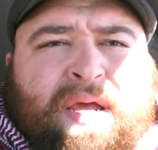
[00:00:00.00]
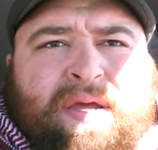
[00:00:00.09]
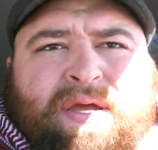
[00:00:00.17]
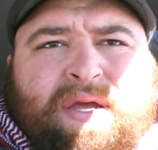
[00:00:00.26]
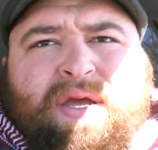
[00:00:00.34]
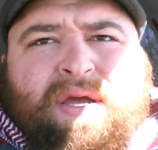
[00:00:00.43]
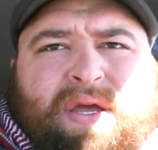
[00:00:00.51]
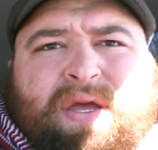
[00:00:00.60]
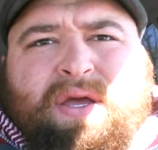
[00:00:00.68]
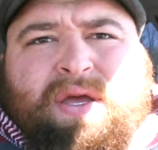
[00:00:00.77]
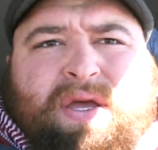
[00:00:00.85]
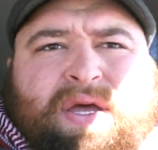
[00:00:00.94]

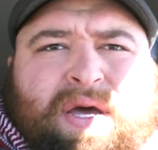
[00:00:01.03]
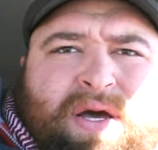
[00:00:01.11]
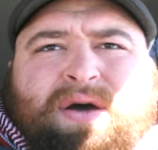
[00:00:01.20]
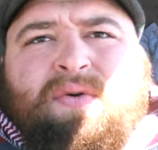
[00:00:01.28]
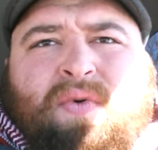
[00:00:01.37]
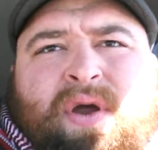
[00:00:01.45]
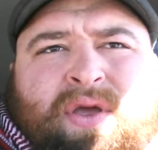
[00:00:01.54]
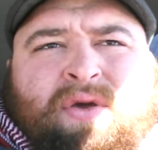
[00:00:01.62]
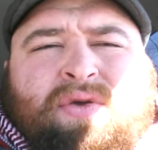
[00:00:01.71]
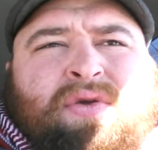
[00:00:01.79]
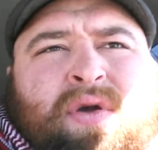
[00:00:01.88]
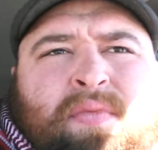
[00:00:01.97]
Where
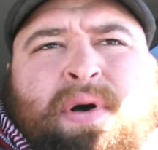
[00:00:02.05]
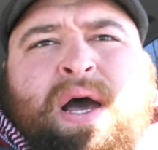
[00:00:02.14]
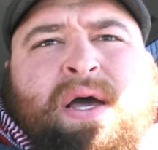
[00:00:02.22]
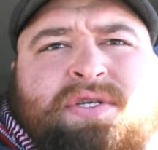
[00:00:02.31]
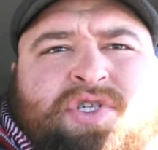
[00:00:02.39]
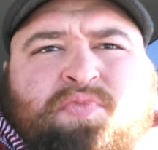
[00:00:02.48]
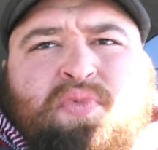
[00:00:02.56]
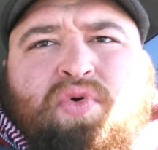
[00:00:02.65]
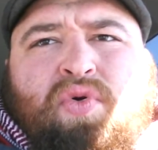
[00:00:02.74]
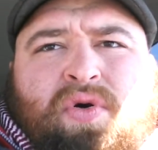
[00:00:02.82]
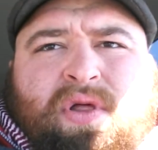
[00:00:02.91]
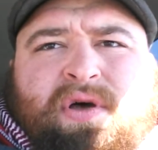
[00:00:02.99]
you can buy a
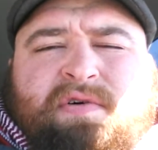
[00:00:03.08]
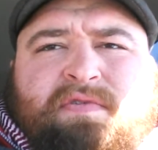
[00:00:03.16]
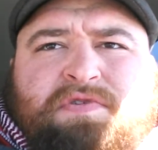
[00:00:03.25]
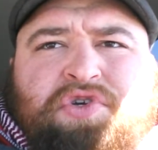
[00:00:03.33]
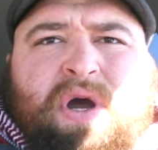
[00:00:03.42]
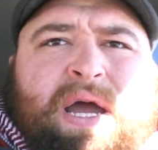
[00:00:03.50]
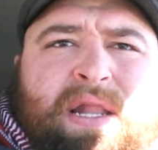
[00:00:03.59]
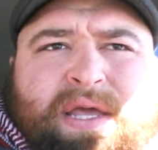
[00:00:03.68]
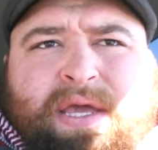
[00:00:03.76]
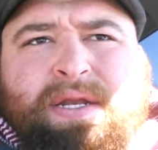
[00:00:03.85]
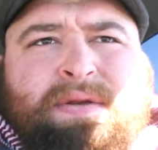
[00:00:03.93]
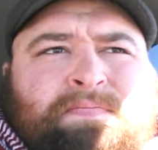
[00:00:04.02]
spool of
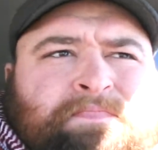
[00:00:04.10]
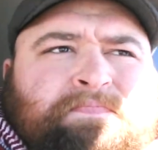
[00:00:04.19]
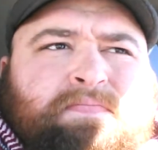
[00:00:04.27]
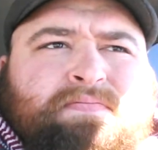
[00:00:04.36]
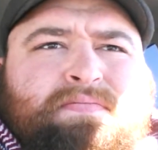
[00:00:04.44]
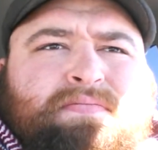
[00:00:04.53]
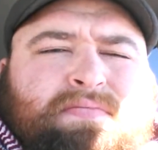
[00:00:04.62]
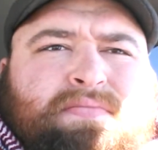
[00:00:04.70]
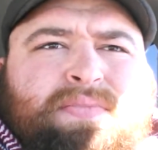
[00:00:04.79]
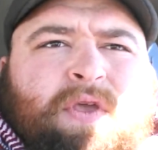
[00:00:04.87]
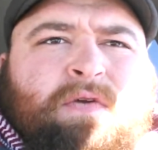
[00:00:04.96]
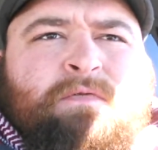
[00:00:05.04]
Trilene
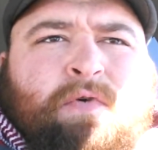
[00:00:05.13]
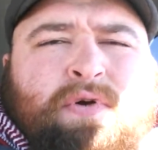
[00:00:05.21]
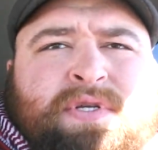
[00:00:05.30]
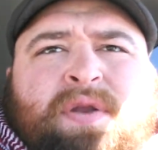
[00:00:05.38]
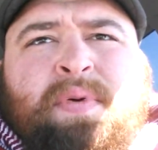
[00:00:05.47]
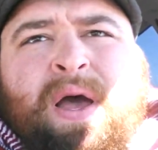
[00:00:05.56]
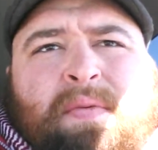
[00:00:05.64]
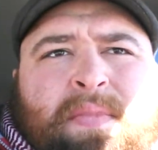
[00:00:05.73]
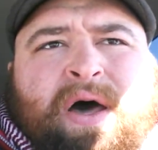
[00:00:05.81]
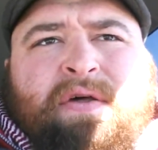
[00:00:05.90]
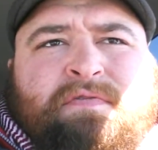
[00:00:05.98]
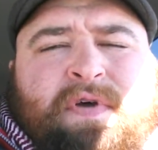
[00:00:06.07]
14-pound
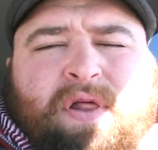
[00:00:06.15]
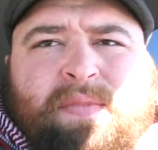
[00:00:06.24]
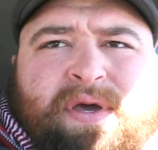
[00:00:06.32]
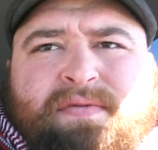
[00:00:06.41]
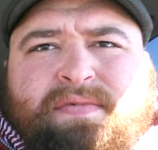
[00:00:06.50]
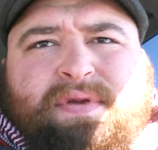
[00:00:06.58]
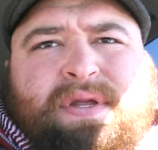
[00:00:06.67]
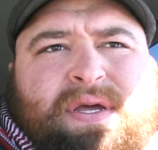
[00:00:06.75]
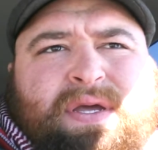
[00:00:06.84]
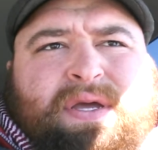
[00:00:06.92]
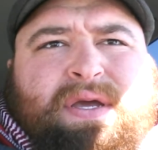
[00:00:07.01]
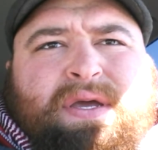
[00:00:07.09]
monofilament,
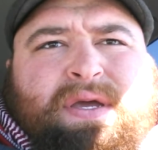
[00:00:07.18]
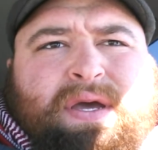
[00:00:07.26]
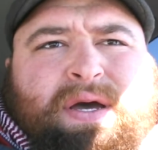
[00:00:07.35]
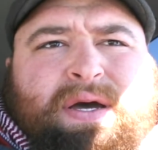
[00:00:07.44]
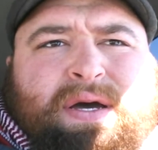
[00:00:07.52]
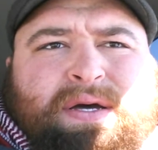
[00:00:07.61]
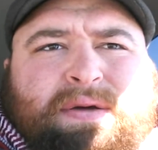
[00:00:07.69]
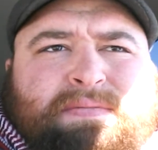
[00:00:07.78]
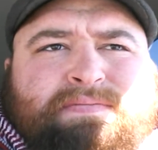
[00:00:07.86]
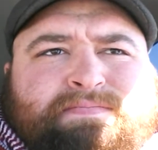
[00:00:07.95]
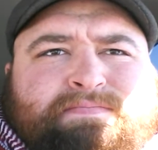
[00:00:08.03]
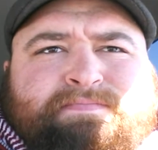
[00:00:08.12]
a
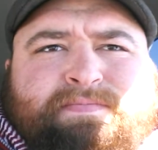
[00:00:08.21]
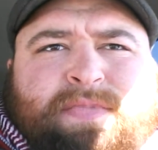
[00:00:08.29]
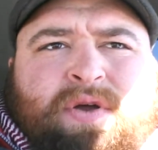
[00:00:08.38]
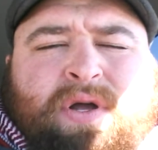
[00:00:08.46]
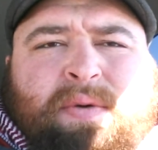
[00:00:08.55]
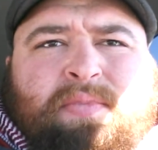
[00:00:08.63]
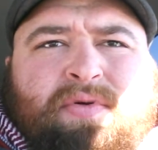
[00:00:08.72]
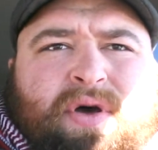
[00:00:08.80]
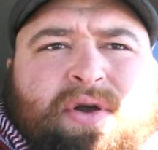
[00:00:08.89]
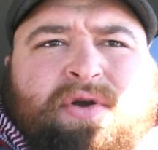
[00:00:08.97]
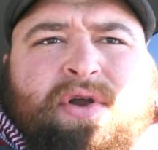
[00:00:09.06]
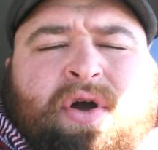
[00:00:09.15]
couple
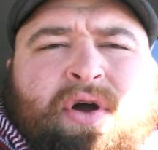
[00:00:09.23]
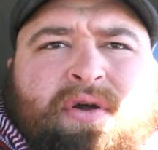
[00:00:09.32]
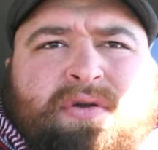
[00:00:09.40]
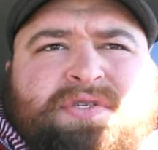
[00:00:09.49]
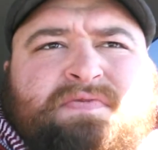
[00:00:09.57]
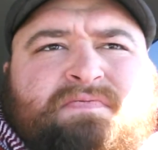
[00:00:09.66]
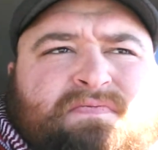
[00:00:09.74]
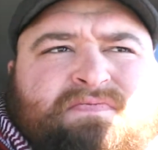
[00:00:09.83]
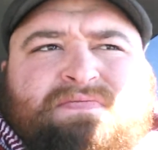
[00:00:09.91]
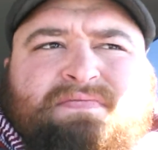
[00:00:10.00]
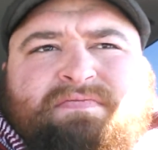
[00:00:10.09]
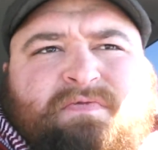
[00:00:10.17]
100 yards
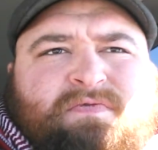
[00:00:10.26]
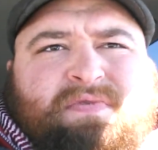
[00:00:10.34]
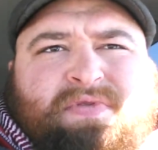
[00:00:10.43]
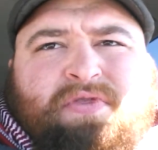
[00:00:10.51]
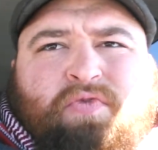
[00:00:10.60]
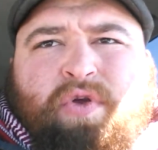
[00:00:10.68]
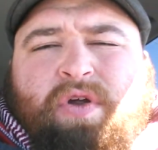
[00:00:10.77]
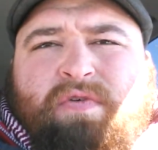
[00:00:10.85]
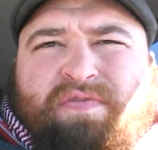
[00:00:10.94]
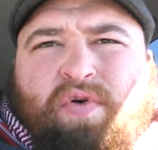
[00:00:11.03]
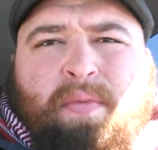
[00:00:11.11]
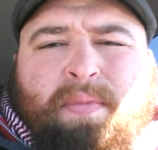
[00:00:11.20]
for
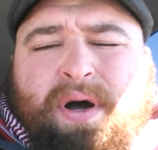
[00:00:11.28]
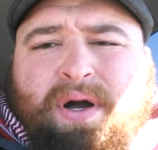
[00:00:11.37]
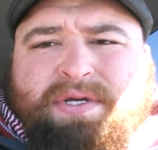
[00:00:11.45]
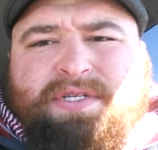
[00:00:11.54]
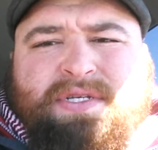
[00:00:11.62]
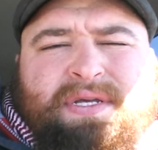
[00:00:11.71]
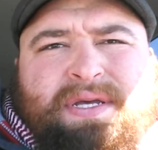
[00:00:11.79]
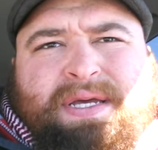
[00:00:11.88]
$3 or $4.